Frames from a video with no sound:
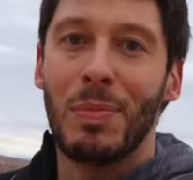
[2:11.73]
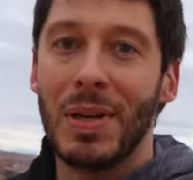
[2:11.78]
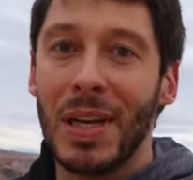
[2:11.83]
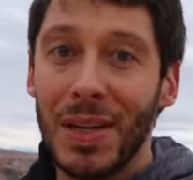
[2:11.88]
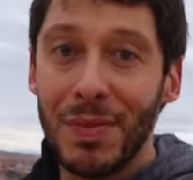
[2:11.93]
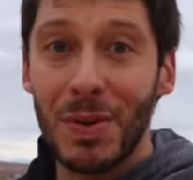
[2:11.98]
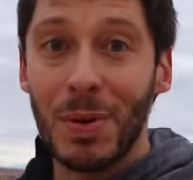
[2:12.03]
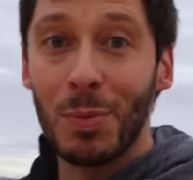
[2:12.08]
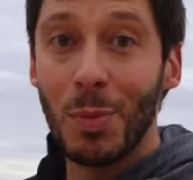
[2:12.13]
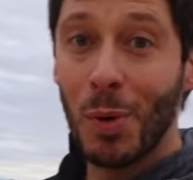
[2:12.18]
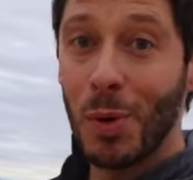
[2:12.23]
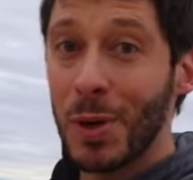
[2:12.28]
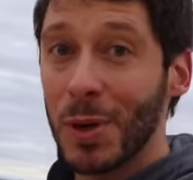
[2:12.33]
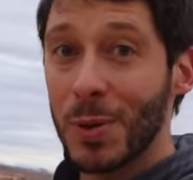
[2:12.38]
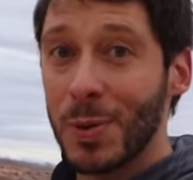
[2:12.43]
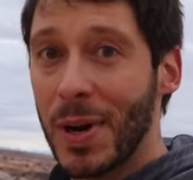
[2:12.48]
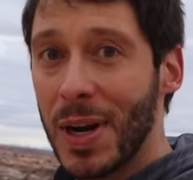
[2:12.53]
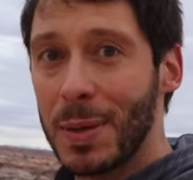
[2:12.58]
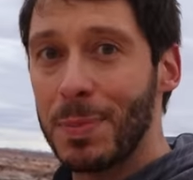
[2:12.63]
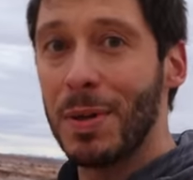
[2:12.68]
But even more
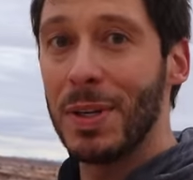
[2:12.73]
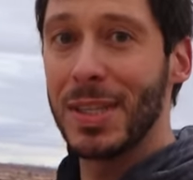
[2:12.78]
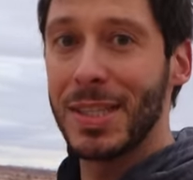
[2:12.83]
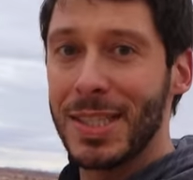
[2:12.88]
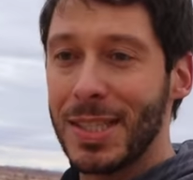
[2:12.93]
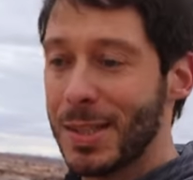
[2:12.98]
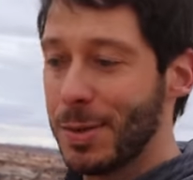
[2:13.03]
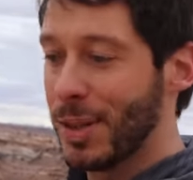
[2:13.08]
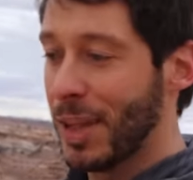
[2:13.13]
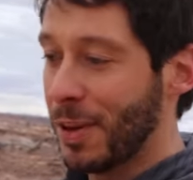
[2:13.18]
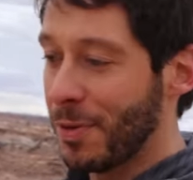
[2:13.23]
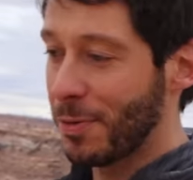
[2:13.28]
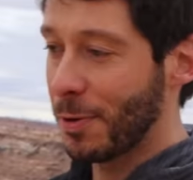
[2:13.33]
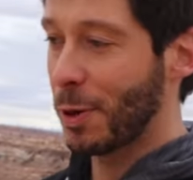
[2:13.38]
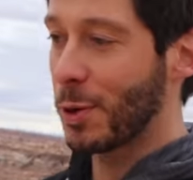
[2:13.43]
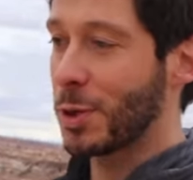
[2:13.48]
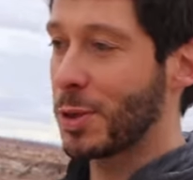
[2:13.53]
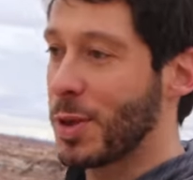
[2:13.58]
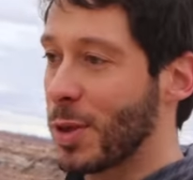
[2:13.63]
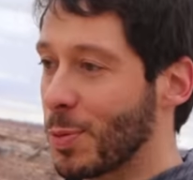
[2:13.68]
incredible is the
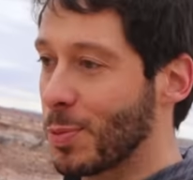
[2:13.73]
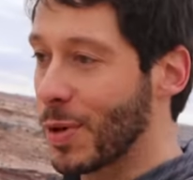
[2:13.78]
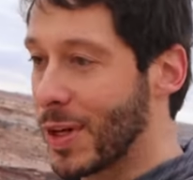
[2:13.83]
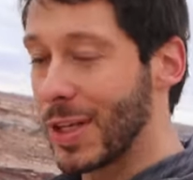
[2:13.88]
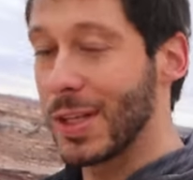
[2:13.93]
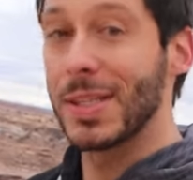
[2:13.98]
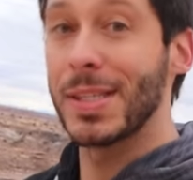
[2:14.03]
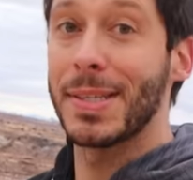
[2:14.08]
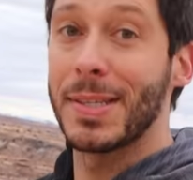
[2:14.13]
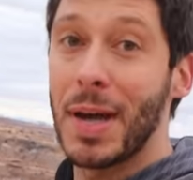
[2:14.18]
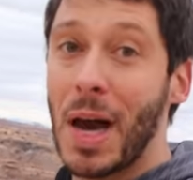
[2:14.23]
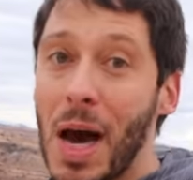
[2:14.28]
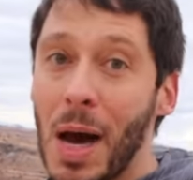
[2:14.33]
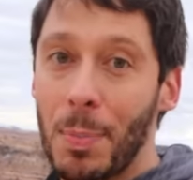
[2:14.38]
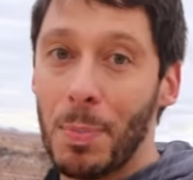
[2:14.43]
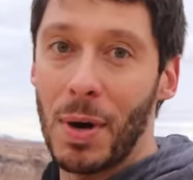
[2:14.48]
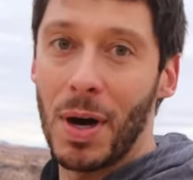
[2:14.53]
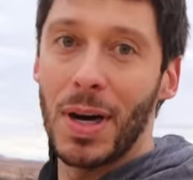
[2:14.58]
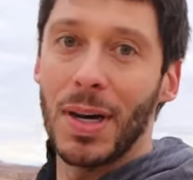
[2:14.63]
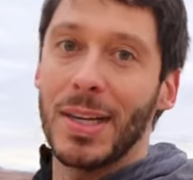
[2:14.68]
first real
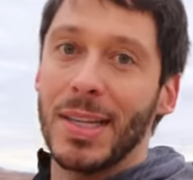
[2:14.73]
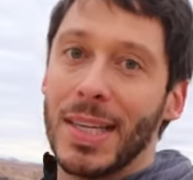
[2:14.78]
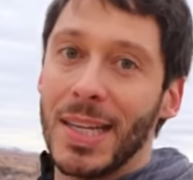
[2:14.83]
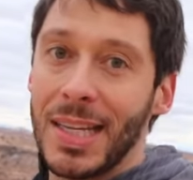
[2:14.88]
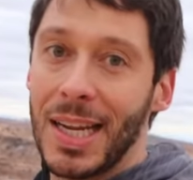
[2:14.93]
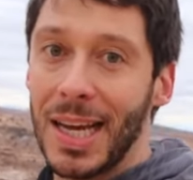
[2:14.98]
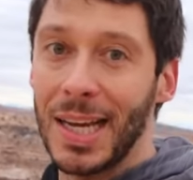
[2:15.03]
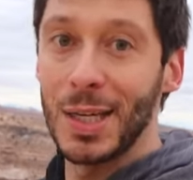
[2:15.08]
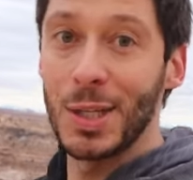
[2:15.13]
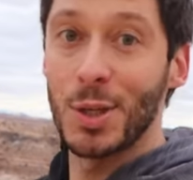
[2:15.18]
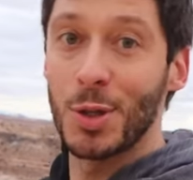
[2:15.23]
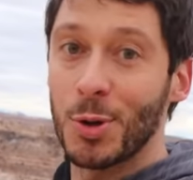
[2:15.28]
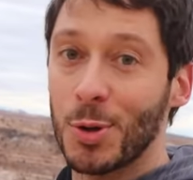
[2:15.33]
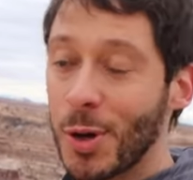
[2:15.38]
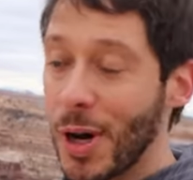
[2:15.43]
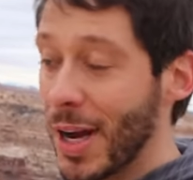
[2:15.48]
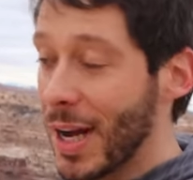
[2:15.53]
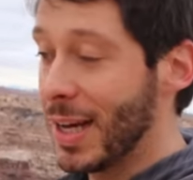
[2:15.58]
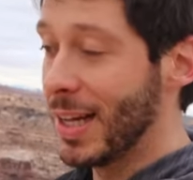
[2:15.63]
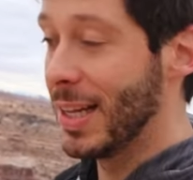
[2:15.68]
stop on today's
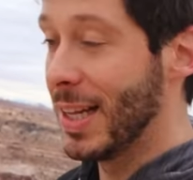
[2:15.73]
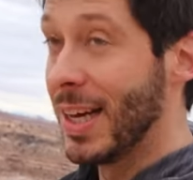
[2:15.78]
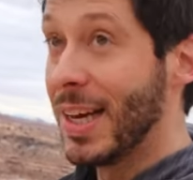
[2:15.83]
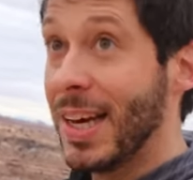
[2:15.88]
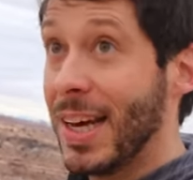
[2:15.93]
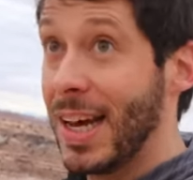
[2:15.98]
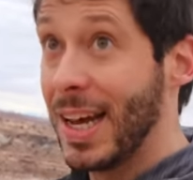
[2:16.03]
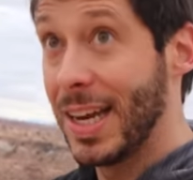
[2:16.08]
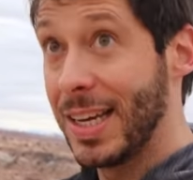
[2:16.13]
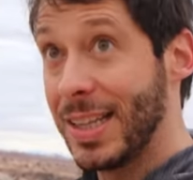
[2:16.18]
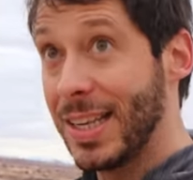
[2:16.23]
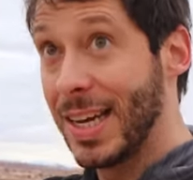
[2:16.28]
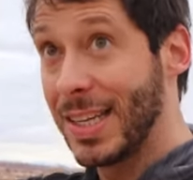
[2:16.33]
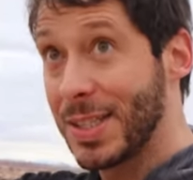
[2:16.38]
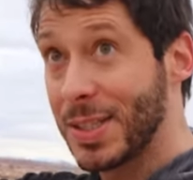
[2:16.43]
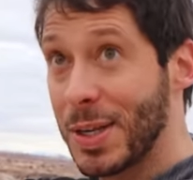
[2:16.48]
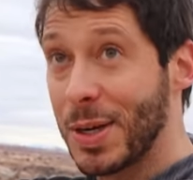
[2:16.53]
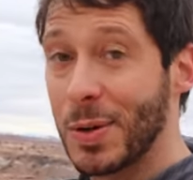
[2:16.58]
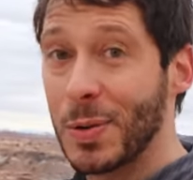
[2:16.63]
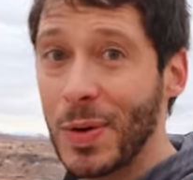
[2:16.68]
trail, and
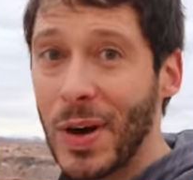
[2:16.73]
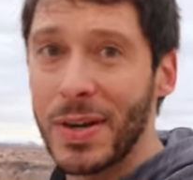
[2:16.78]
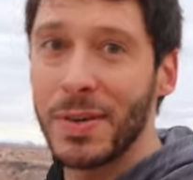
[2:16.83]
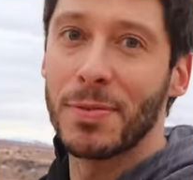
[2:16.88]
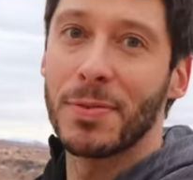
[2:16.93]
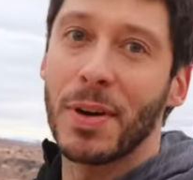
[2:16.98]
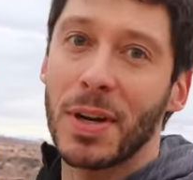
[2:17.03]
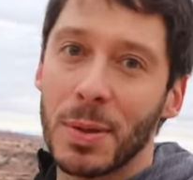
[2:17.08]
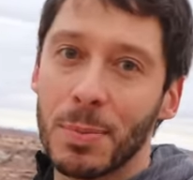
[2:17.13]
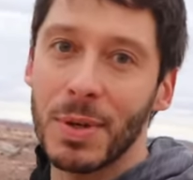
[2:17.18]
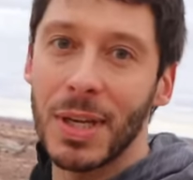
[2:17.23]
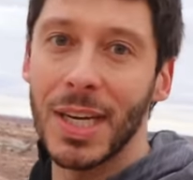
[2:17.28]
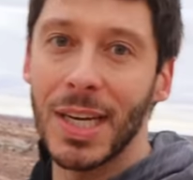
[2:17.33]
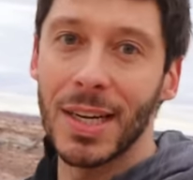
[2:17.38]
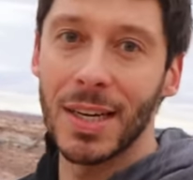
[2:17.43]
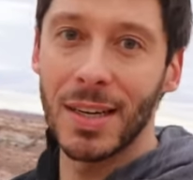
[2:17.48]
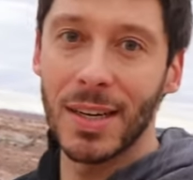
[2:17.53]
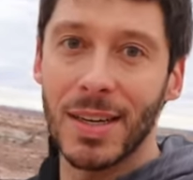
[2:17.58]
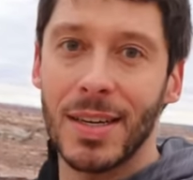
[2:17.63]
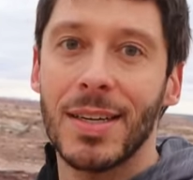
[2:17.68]
that's right in front of me
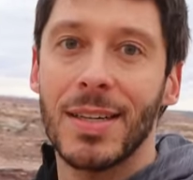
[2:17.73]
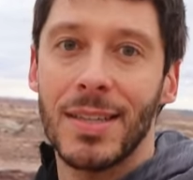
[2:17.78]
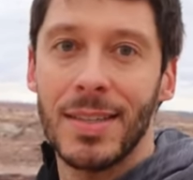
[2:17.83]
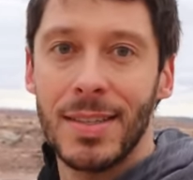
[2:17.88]
here.